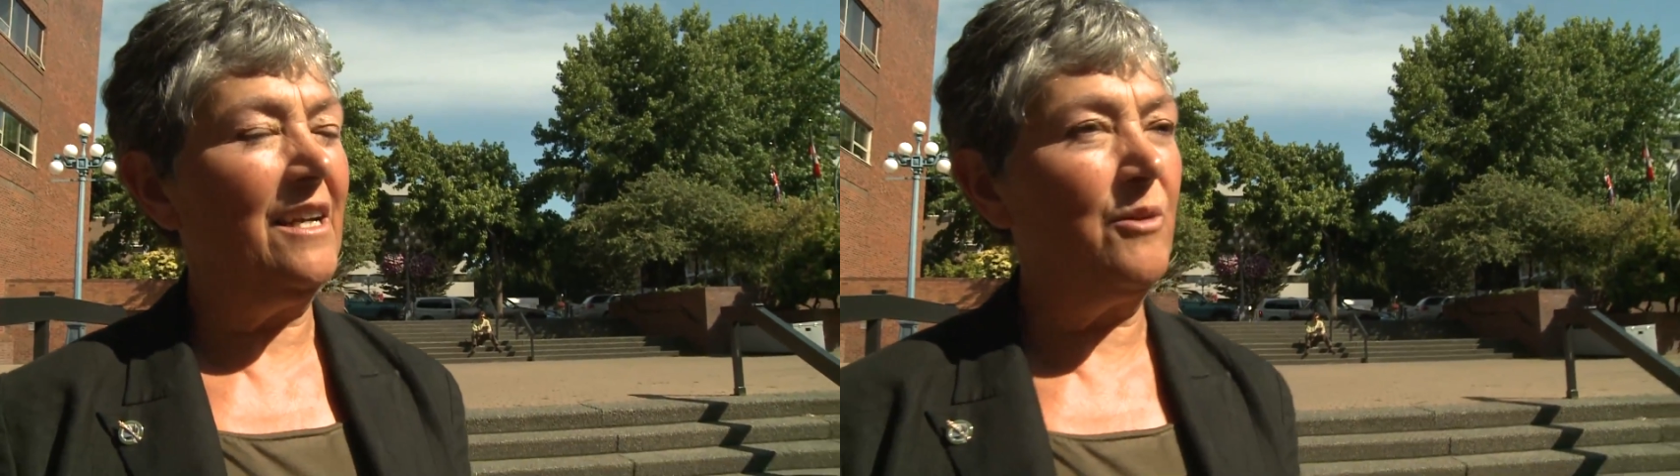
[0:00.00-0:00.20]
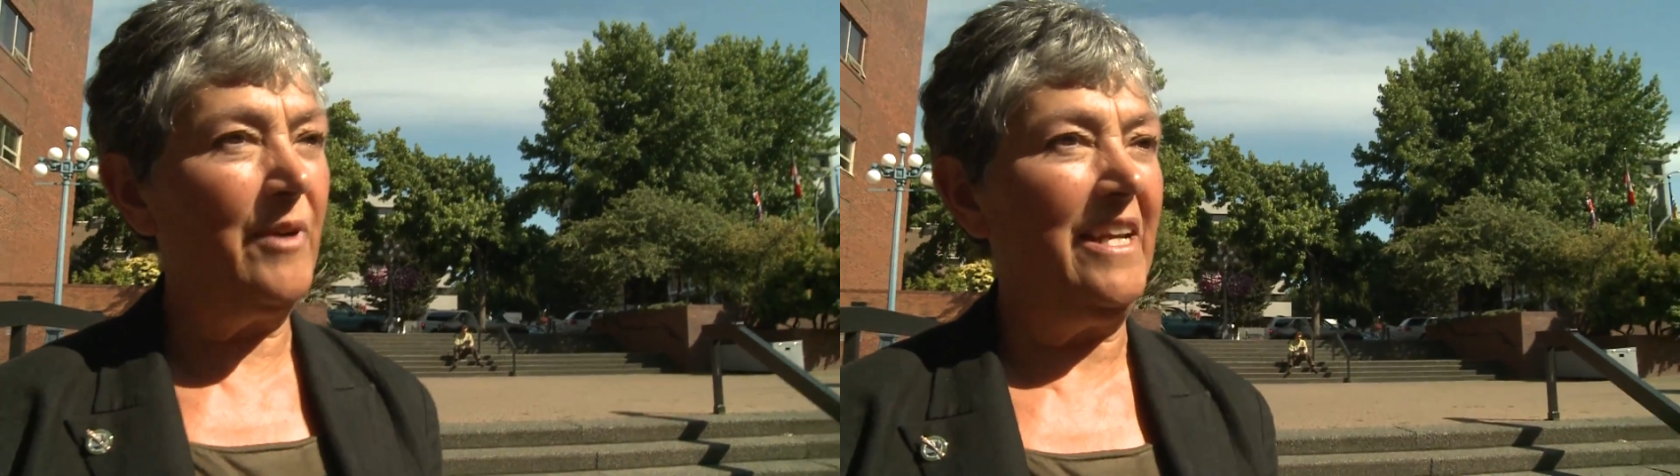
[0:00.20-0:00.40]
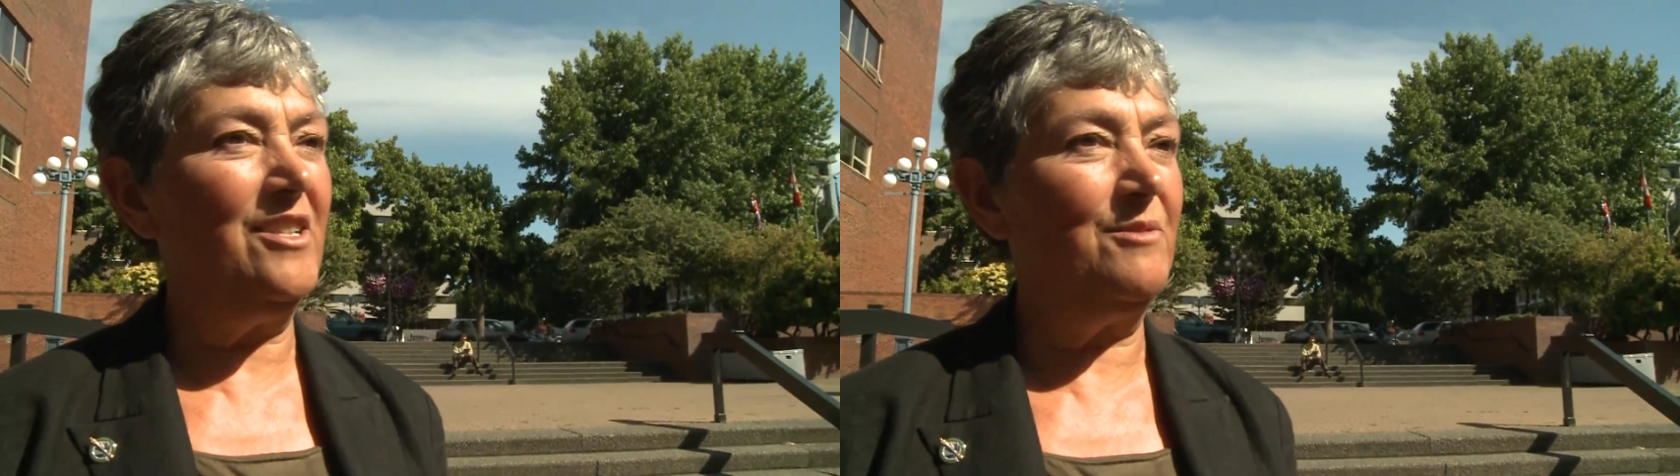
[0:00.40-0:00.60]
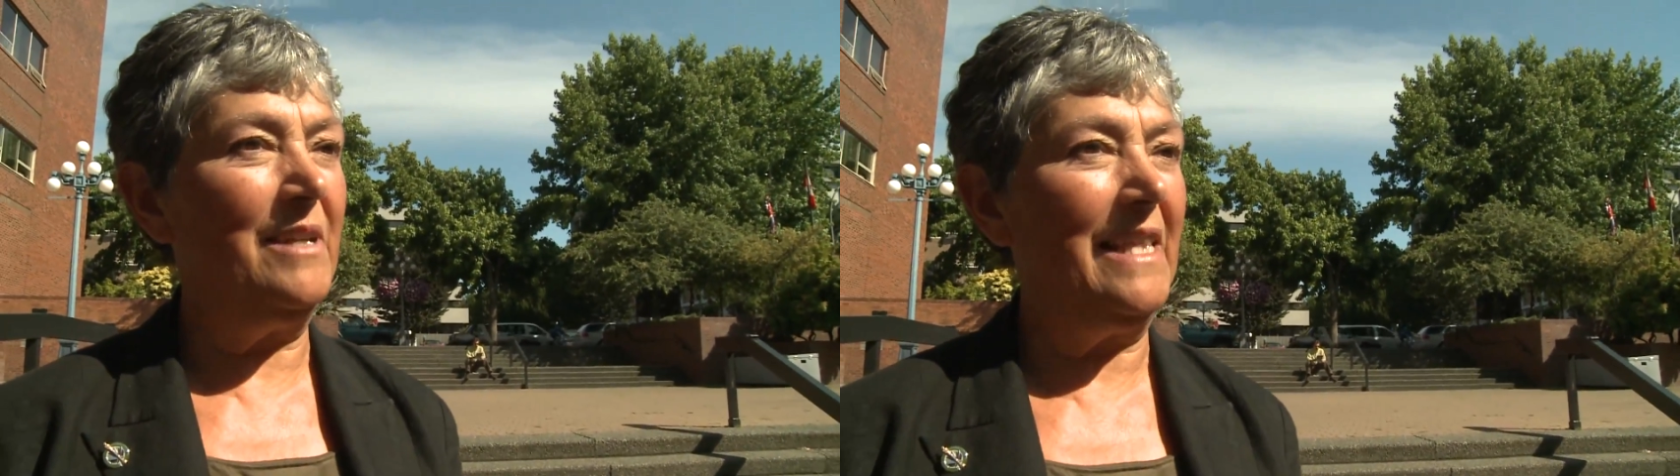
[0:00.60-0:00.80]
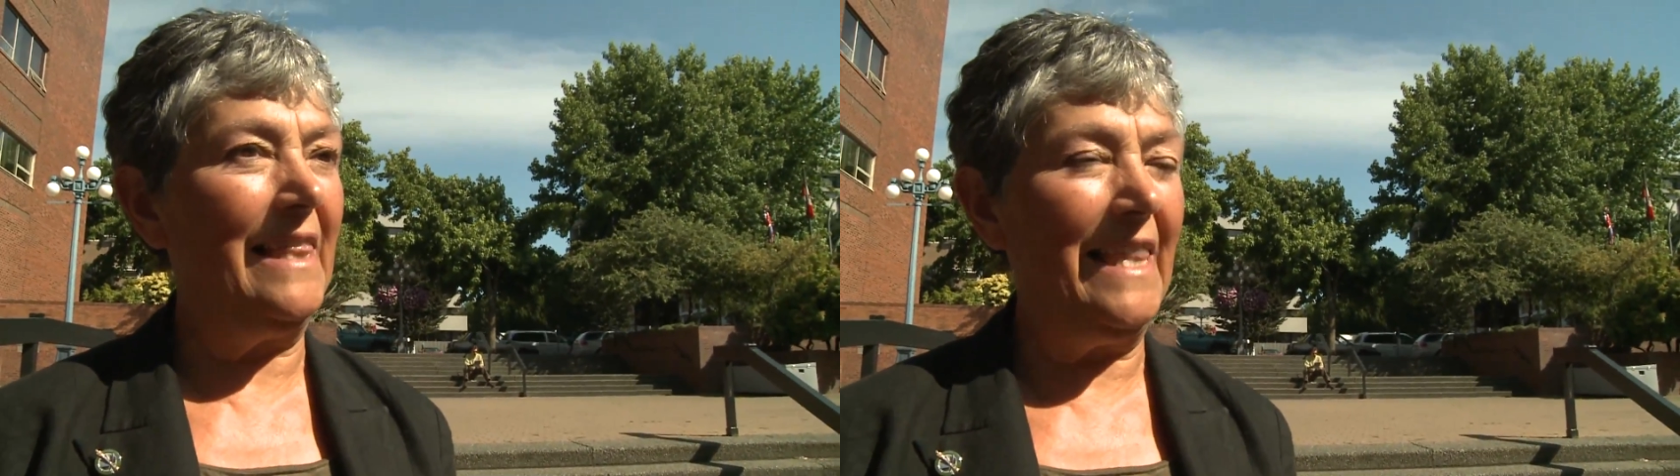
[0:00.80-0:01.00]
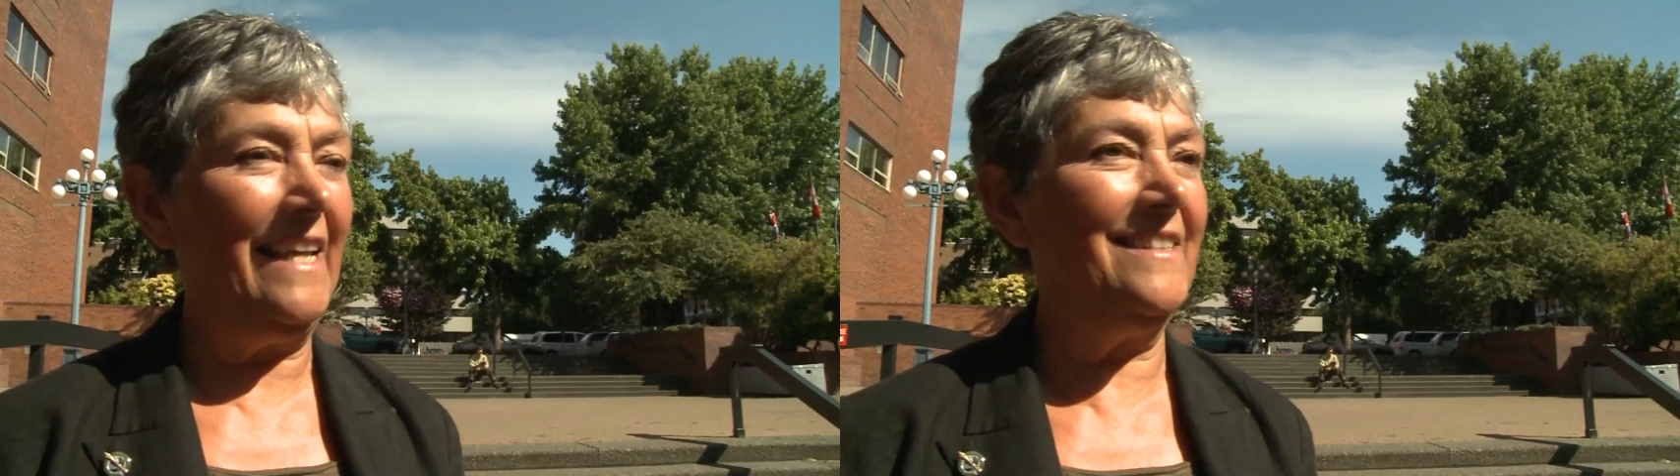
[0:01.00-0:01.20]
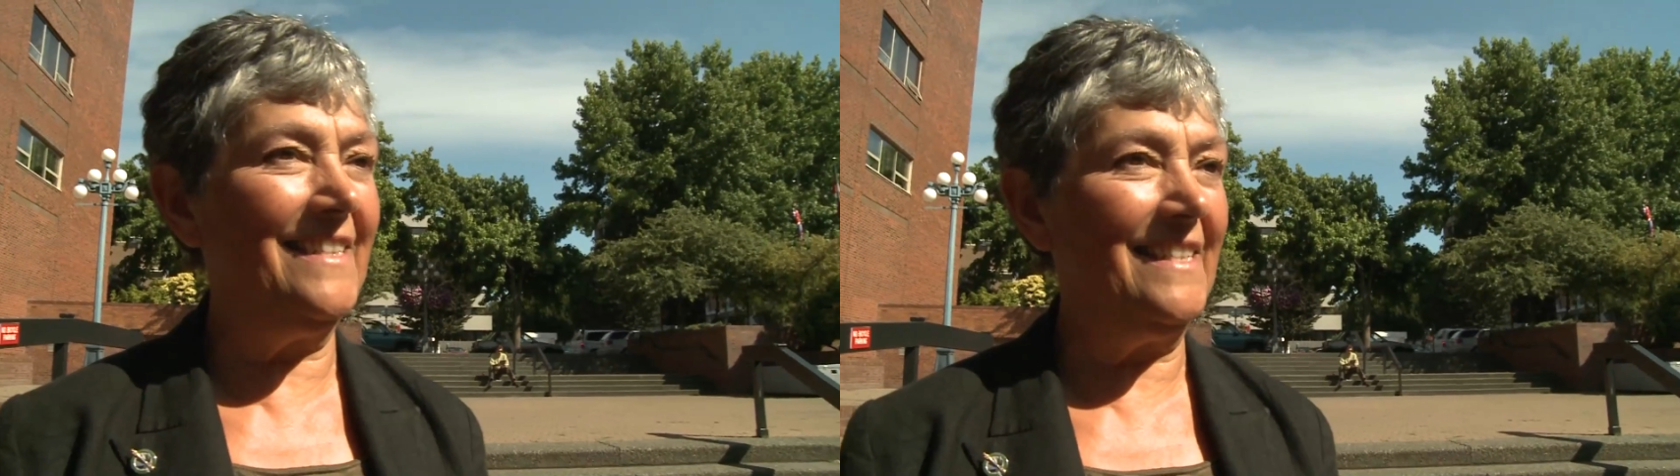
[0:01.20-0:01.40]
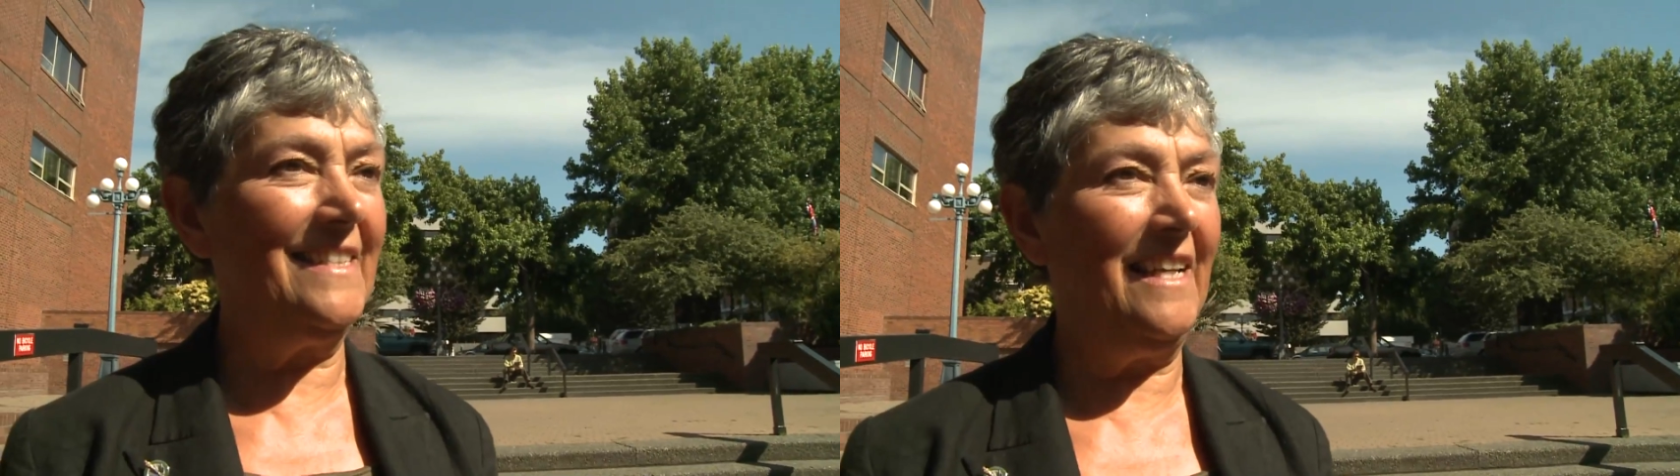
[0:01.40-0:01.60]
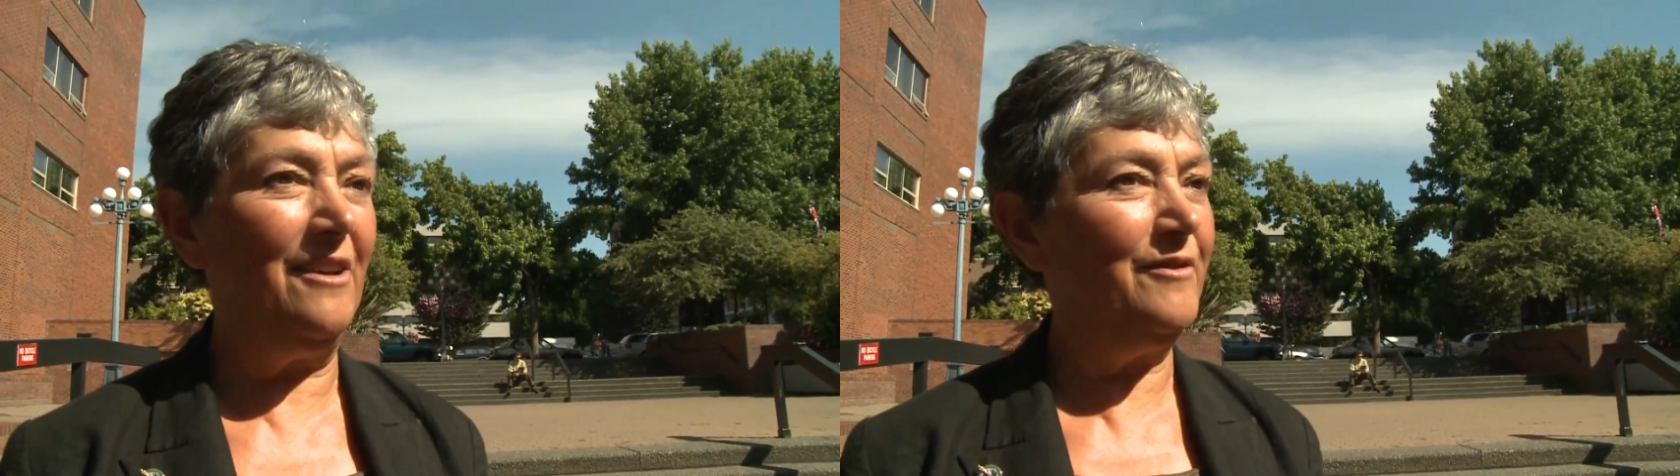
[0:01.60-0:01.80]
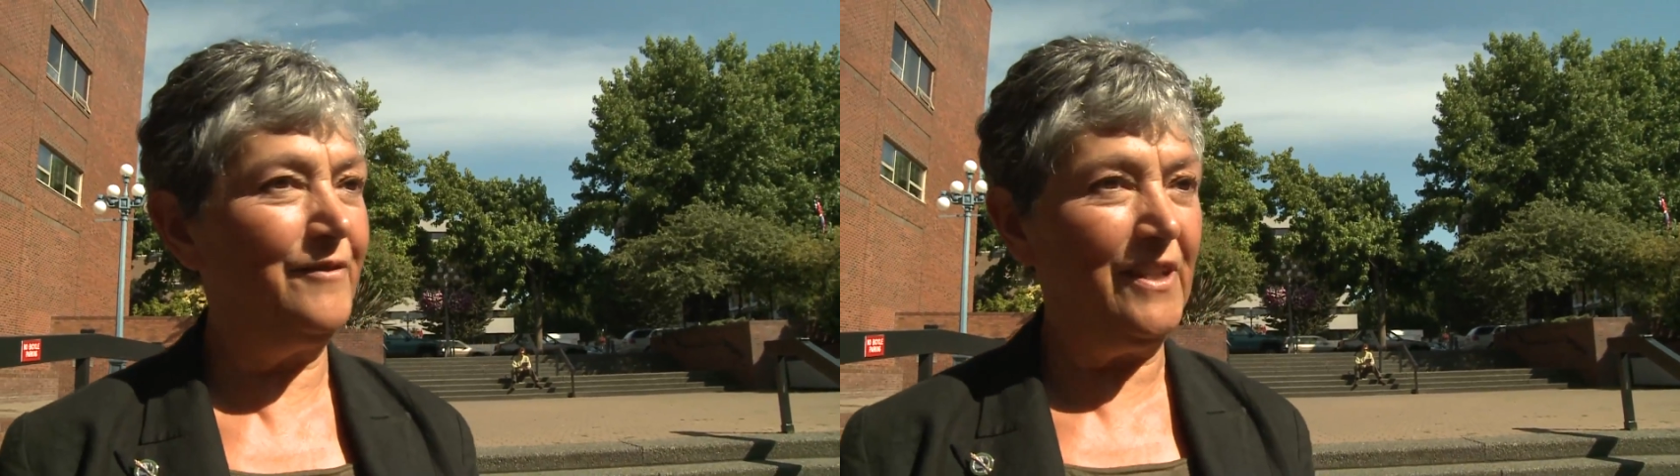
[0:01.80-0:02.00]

arrangement lends itself